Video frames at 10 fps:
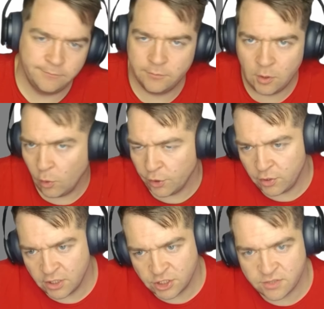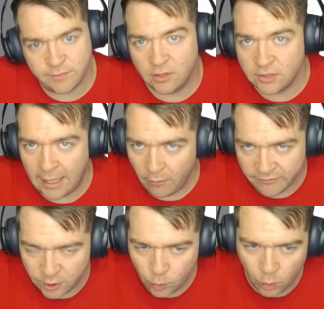Or you can just build
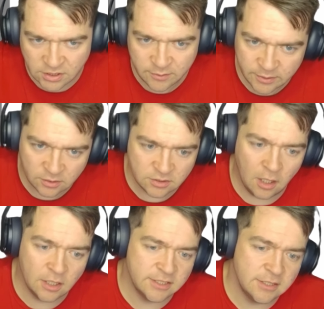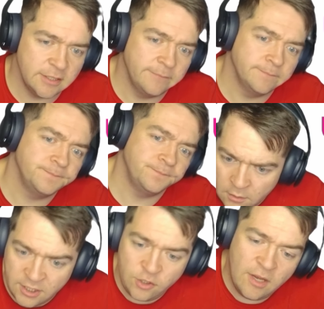however you want to build, honestly.
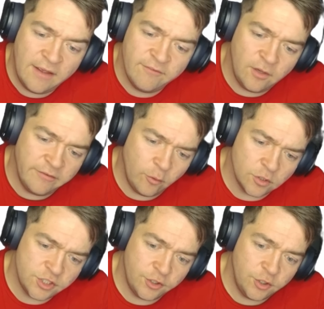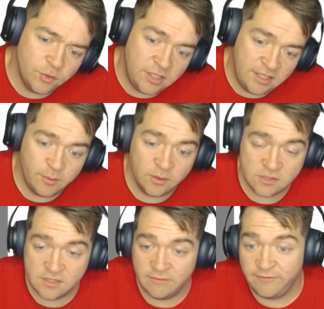Then you have, of course, your unique
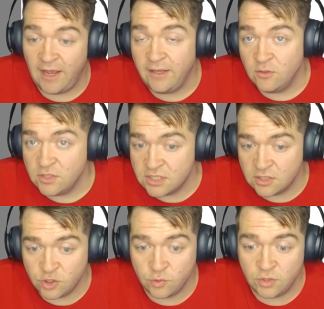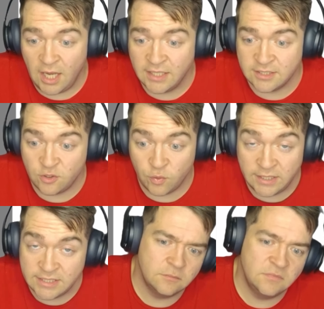builds. Files do not
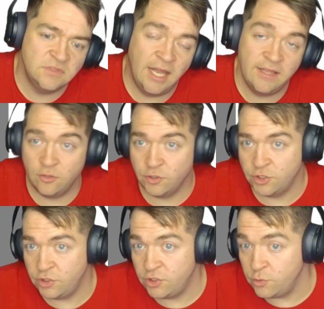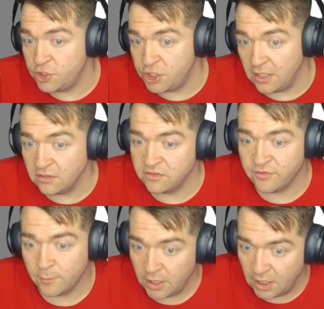crit, neither do shells
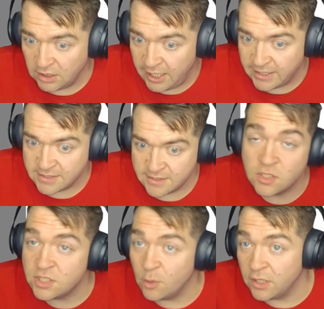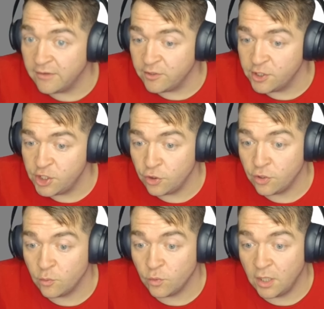from Gunlance. So whenever
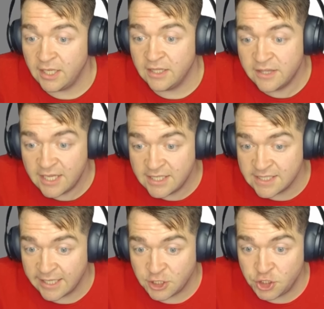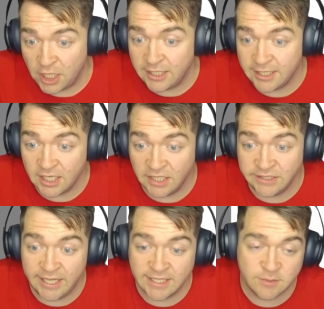you're running things like shelling
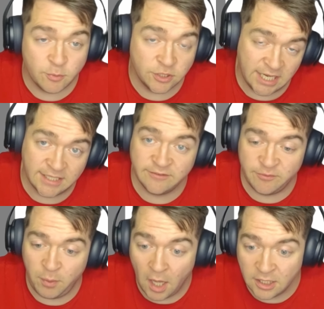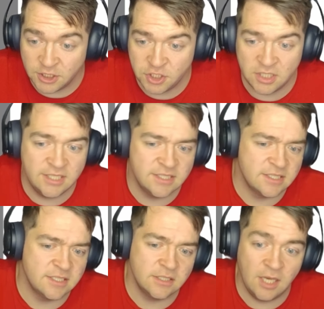Gunlance, Protective Polish
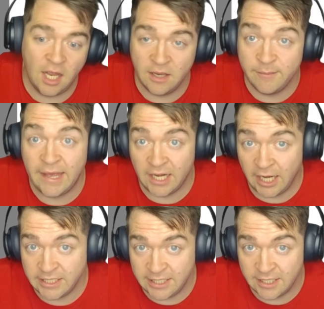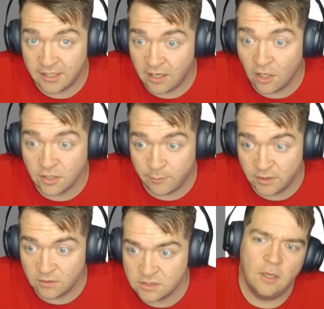is not a bad idea on the
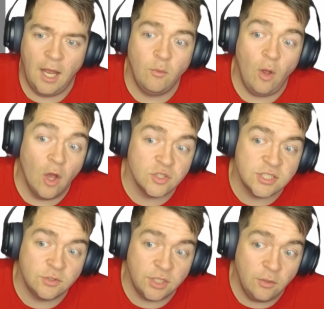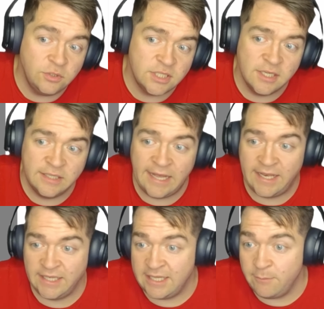build. I will also note
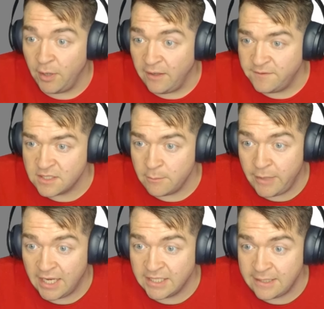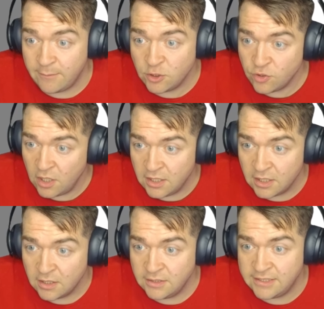that the buffs, Mega Demon Drug,
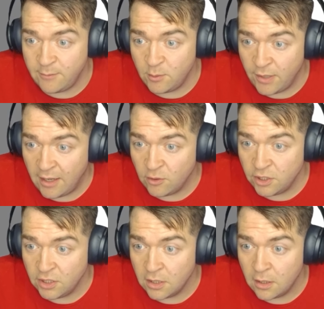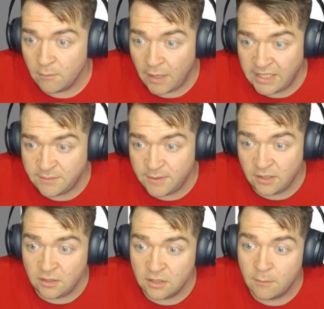Demon Powder, Might
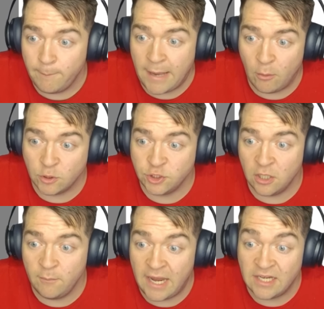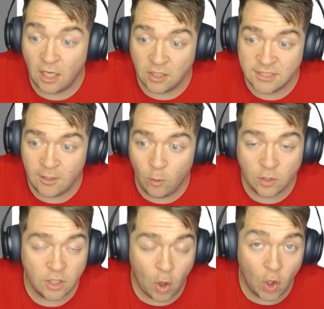Pill, Power Charm, and Hunting
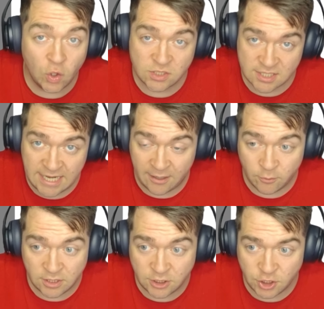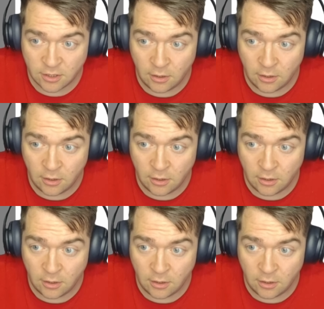Horn all stack with each other.